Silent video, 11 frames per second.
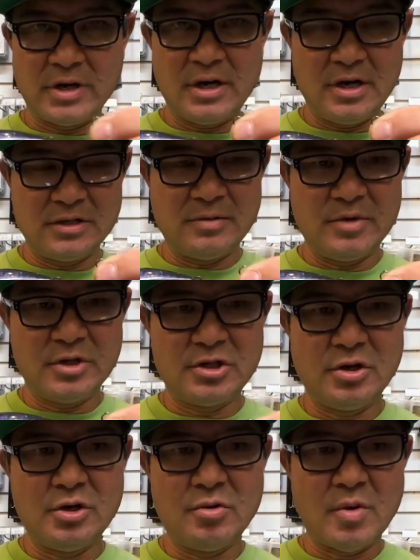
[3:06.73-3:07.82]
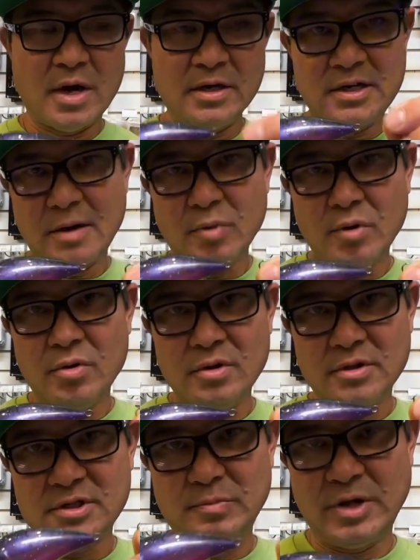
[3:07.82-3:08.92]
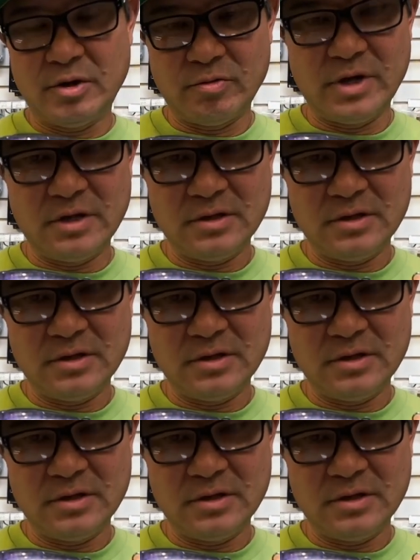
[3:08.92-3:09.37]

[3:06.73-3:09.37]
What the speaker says: here is I'm going to show you a double split ring